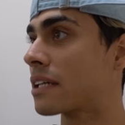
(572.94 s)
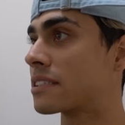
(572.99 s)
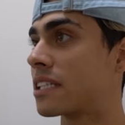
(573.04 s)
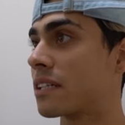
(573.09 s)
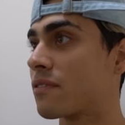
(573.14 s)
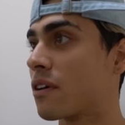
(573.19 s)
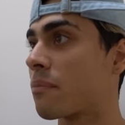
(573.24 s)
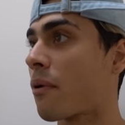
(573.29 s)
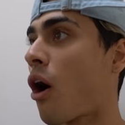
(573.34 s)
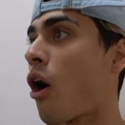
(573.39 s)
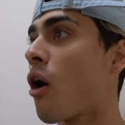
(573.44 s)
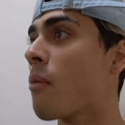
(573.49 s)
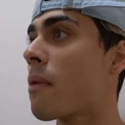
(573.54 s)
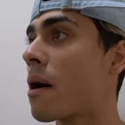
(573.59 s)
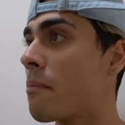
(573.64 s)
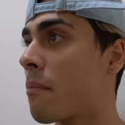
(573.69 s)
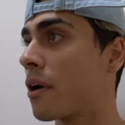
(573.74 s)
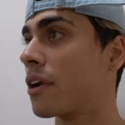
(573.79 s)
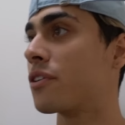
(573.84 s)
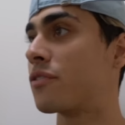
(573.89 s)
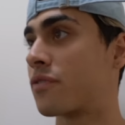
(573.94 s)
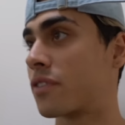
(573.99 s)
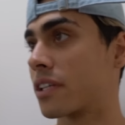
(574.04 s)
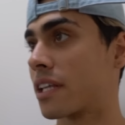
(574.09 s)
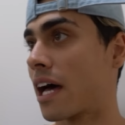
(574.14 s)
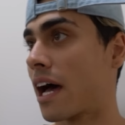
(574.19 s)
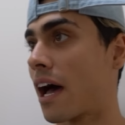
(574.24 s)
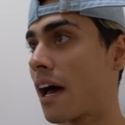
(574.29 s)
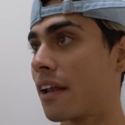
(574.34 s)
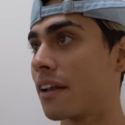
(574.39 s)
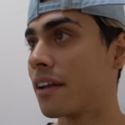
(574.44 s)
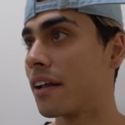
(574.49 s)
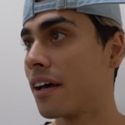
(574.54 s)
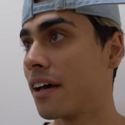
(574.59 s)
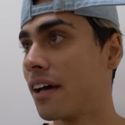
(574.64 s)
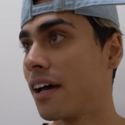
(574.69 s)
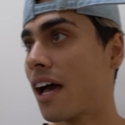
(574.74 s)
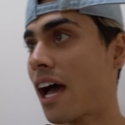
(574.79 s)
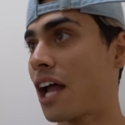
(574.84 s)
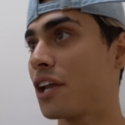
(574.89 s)
I saved up all my money for that.
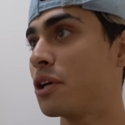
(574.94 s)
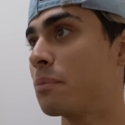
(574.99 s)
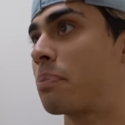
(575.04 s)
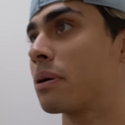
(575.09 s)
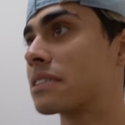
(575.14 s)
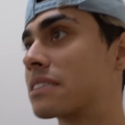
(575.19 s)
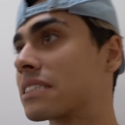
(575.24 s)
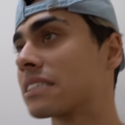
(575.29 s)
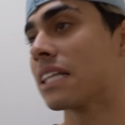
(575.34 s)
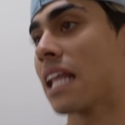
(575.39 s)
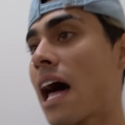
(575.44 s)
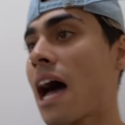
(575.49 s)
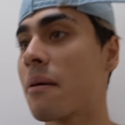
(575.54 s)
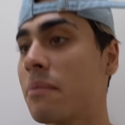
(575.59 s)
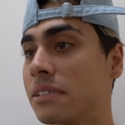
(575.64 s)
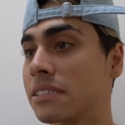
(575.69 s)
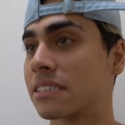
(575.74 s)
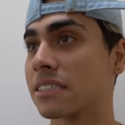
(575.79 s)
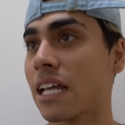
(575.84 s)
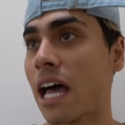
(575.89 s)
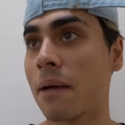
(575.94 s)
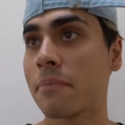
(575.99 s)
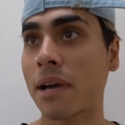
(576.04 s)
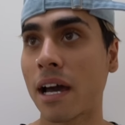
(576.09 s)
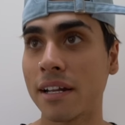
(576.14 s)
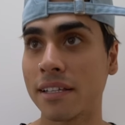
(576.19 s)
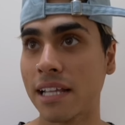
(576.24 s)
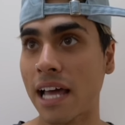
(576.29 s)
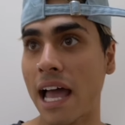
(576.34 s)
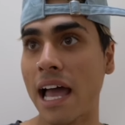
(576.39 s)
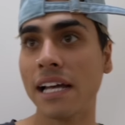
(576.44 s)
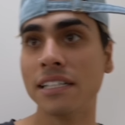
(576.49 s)
And you put slime and slime got in the